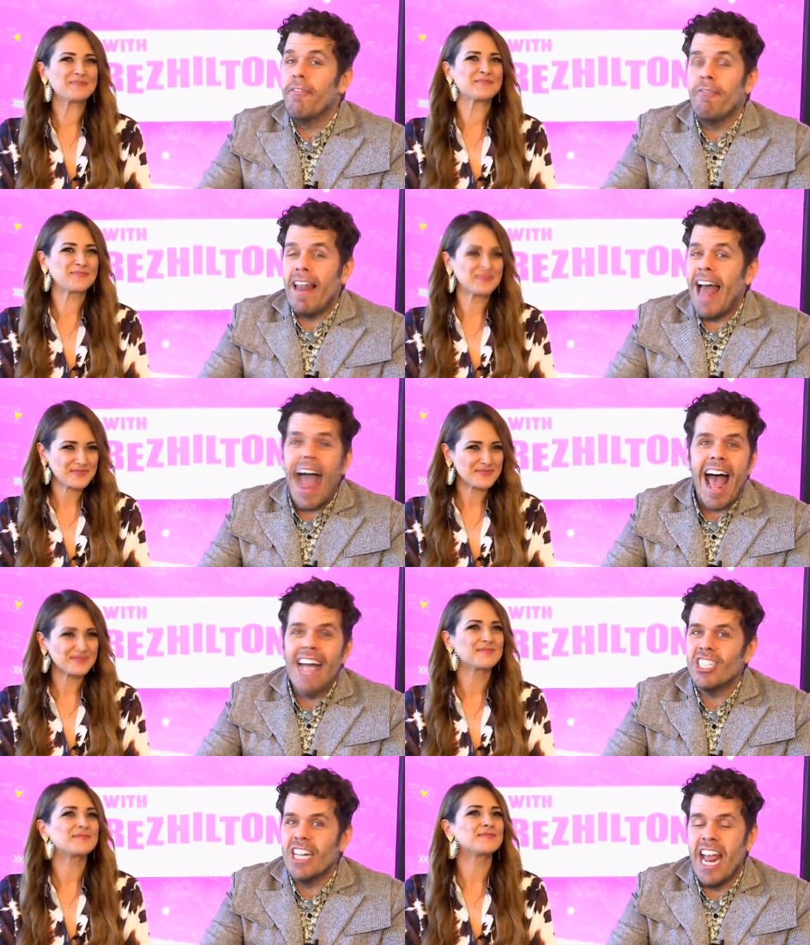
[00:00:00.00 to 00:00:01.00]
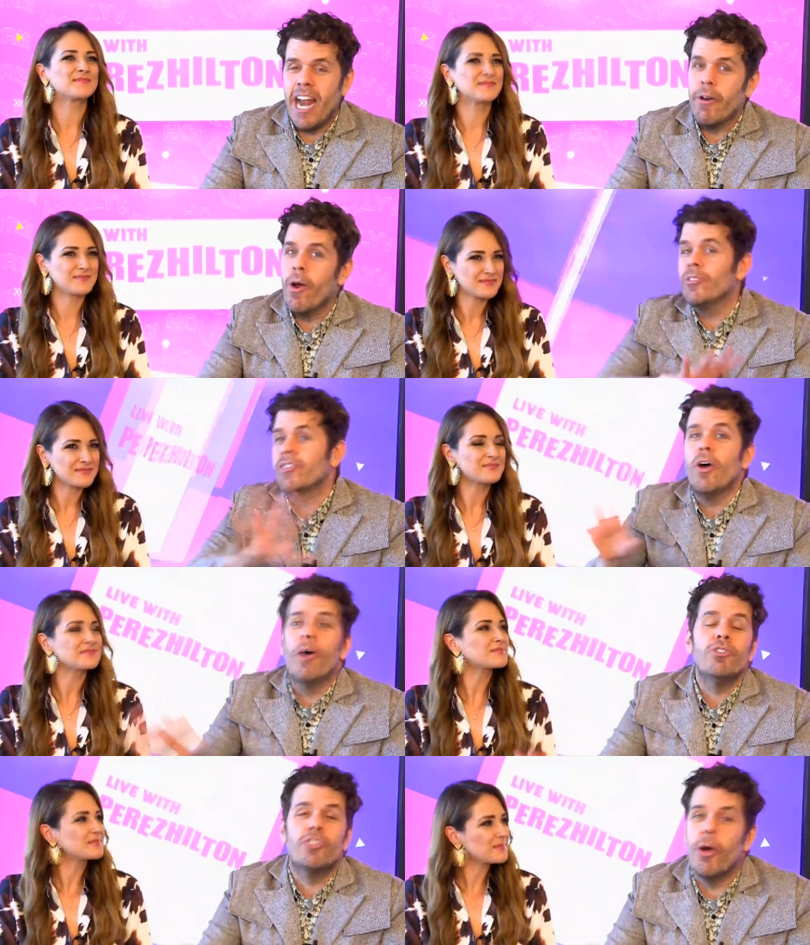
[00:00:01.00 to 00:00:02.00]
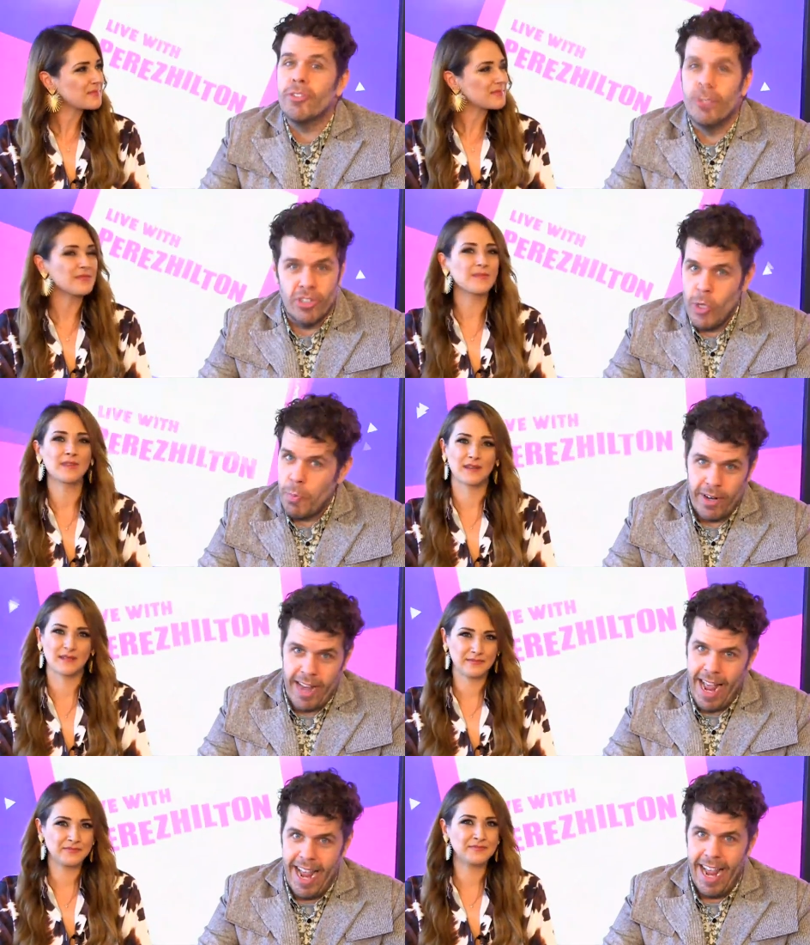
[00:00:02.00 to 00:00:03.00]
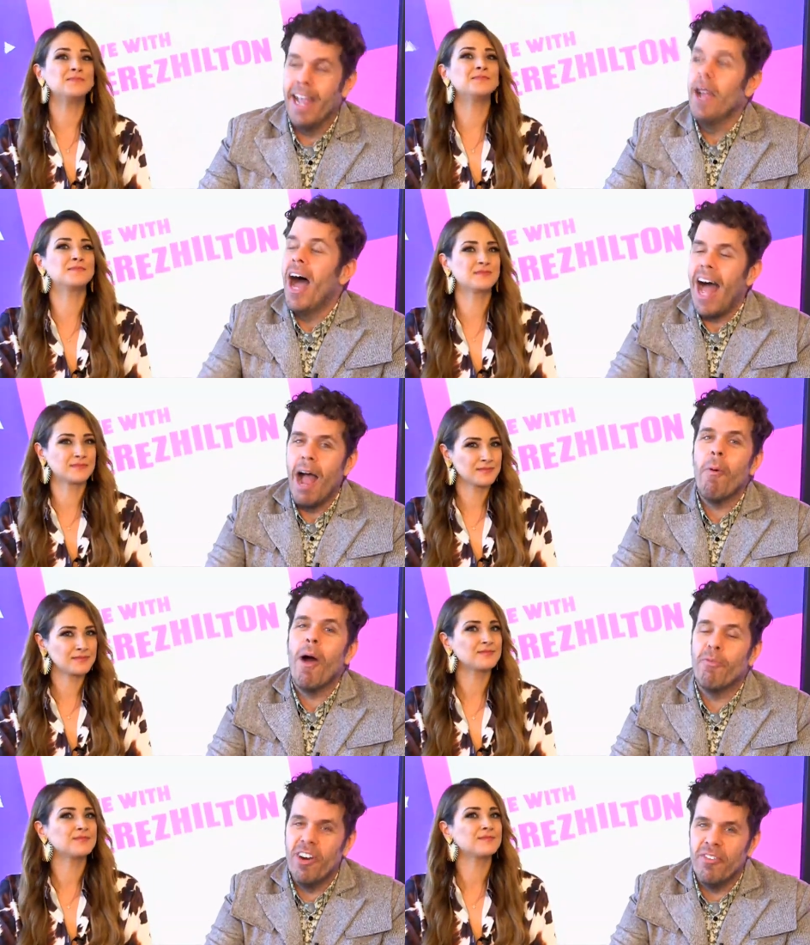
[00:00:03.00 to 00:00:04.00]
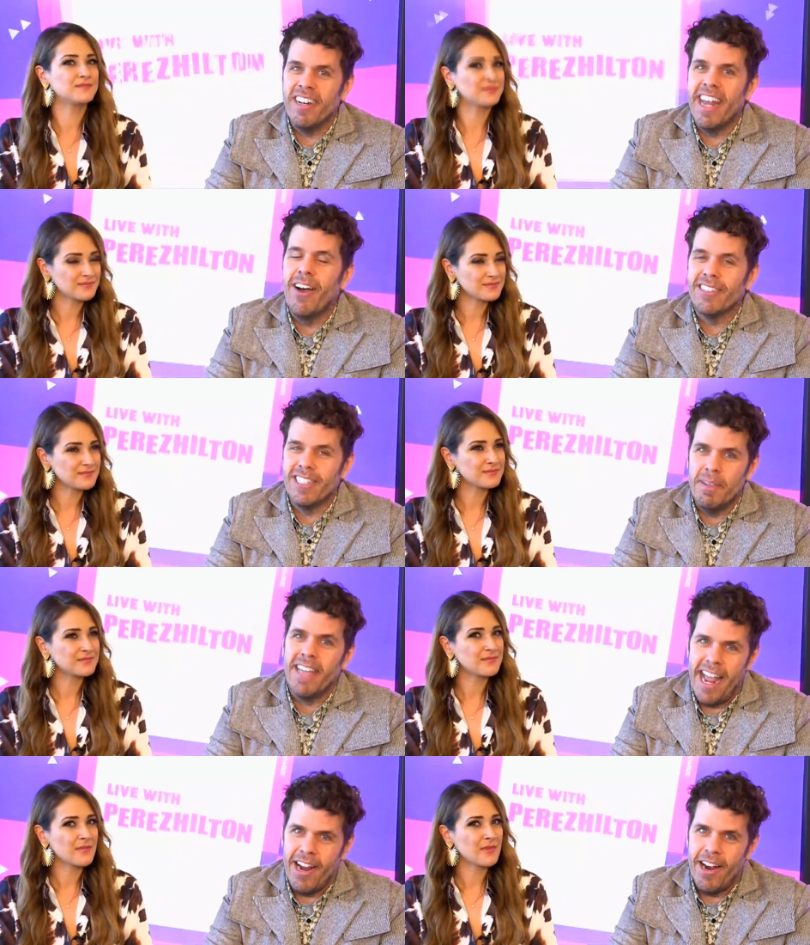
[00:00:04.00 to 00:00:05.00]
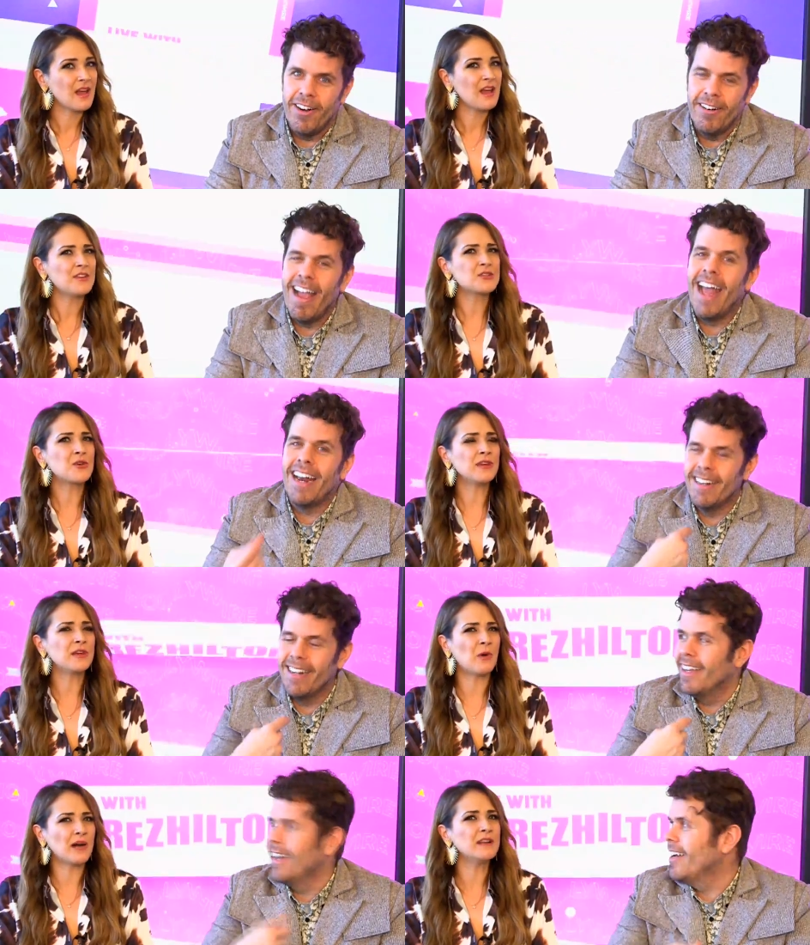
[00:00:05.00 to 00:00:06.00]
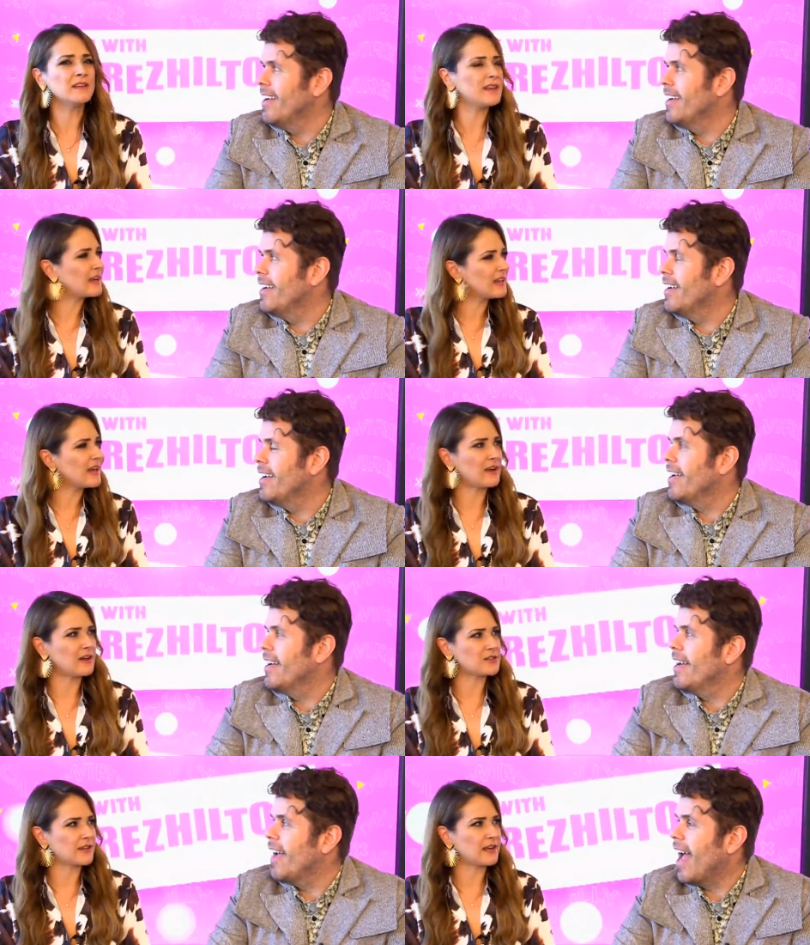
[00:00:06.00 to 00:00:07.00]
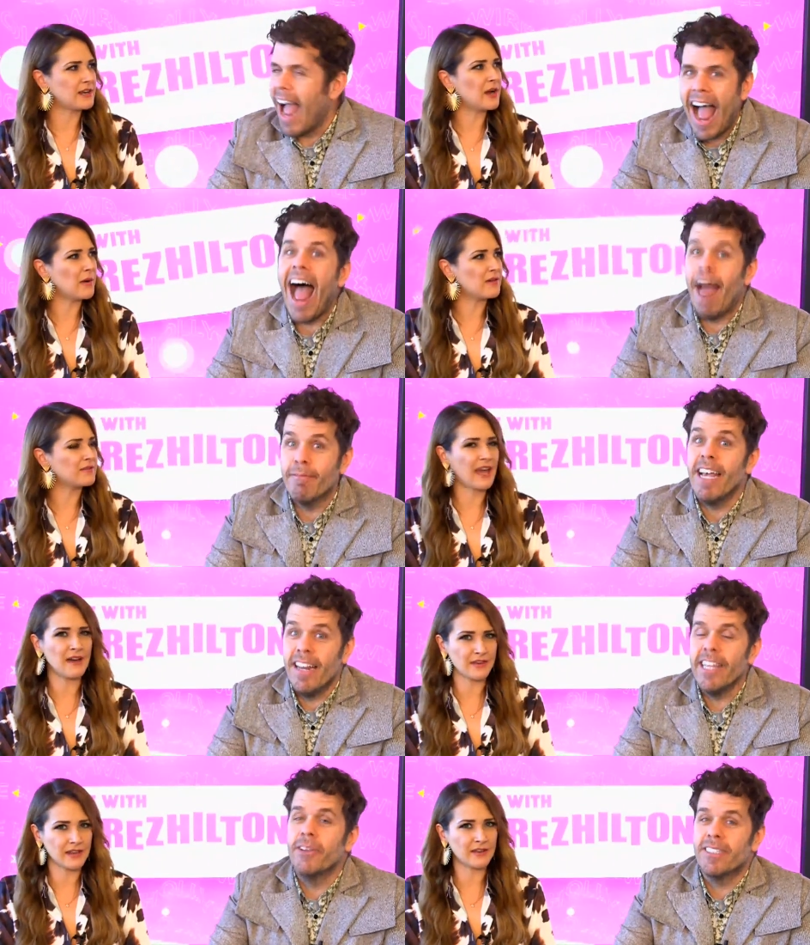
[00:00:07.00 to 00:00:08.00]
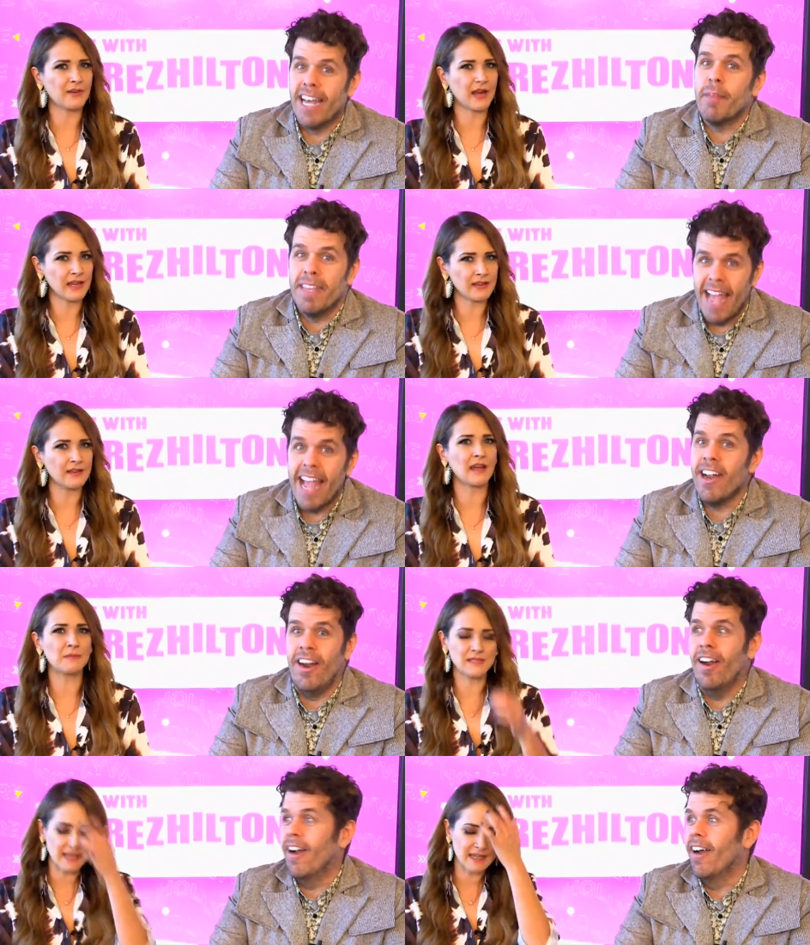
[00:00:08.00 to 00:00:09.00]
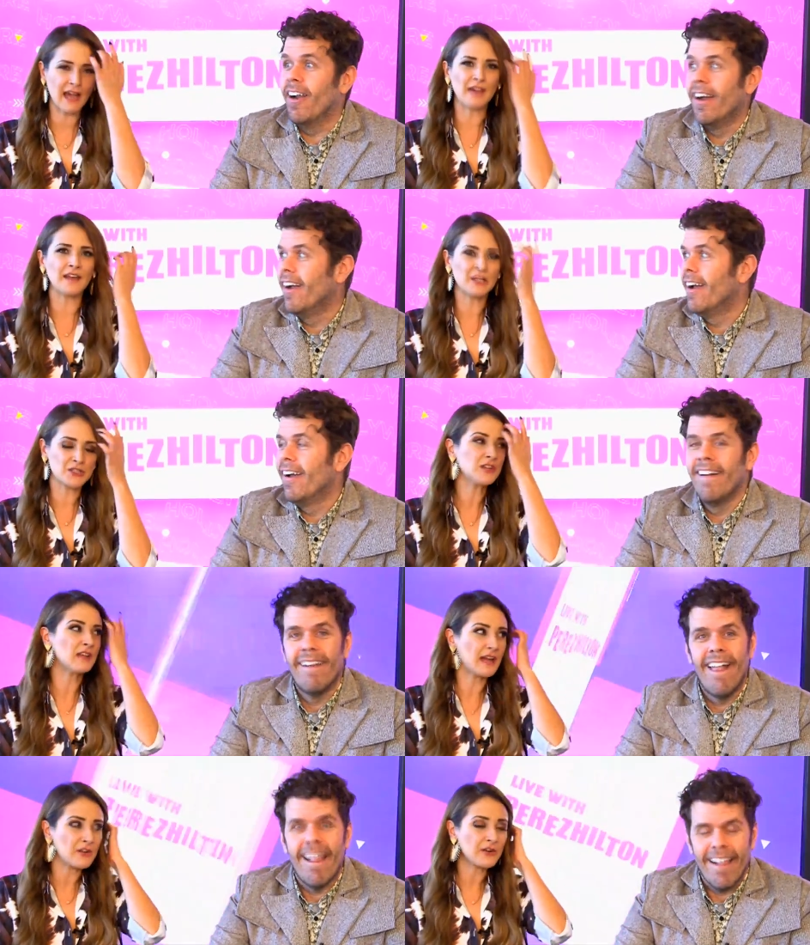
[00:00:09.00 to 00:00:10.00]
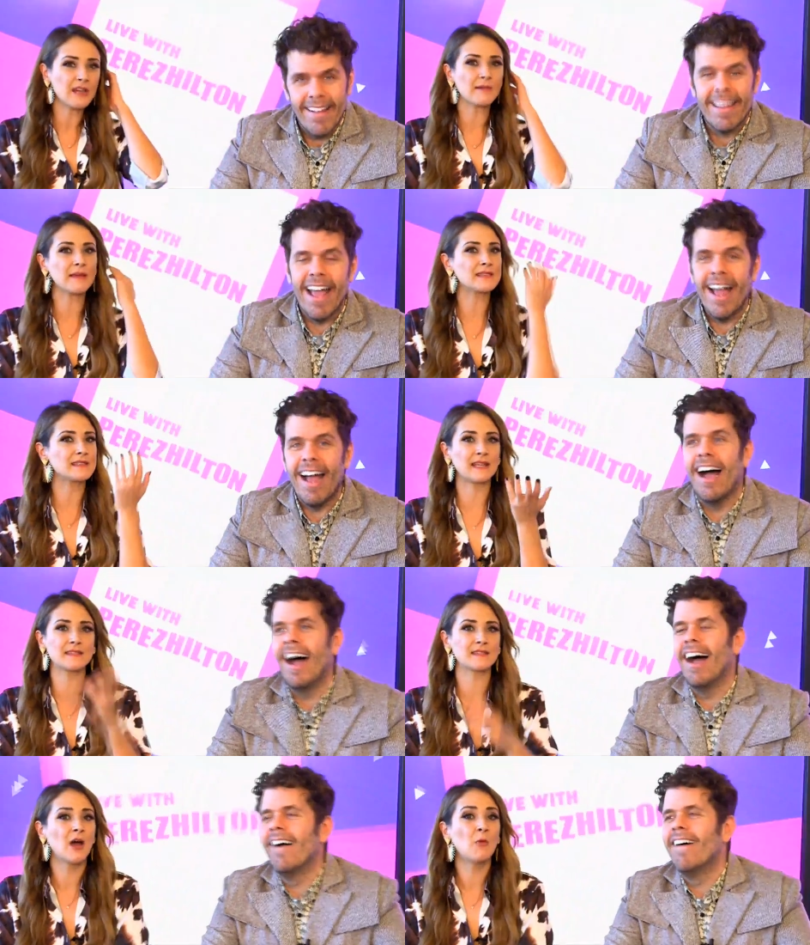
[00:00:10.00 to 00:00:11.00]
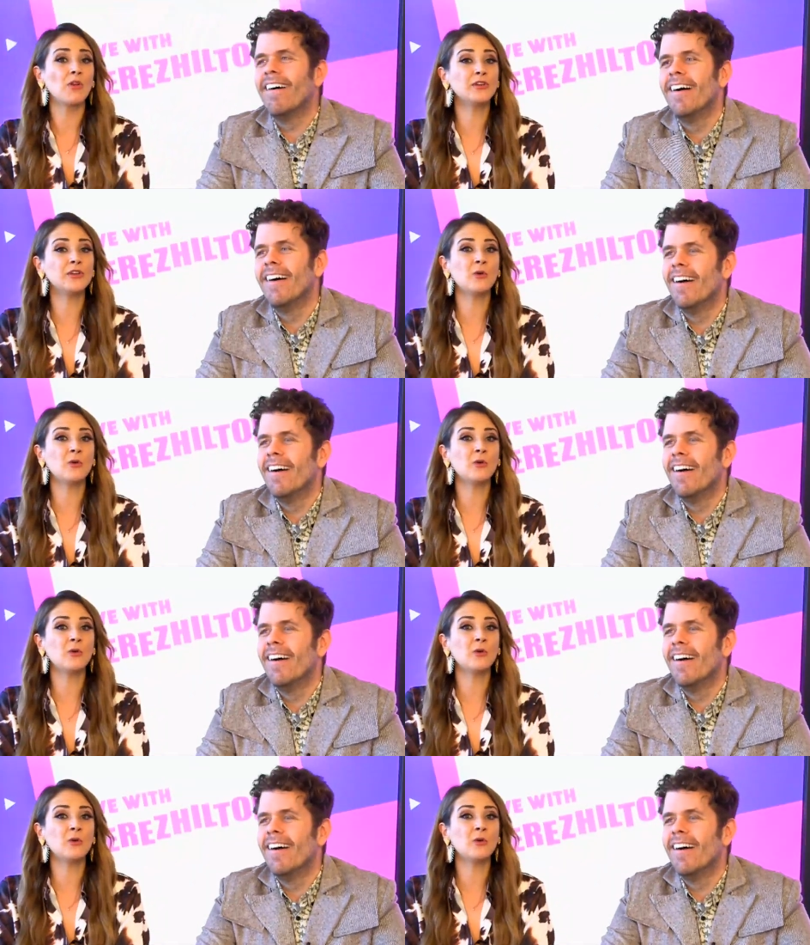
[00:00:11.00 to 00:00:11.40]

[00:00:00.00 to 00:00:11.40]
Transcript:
Speaker 1: the Flash and Arrows. Those shows are super gay. Mm-hmm. I want Riverdale to be gayer. There's and only
Speaker 2: one gay, gay, character that I know of. I'm telling you, it's got to right? be gayer. I was like, yeah, they should. I agree. Yeah. well, you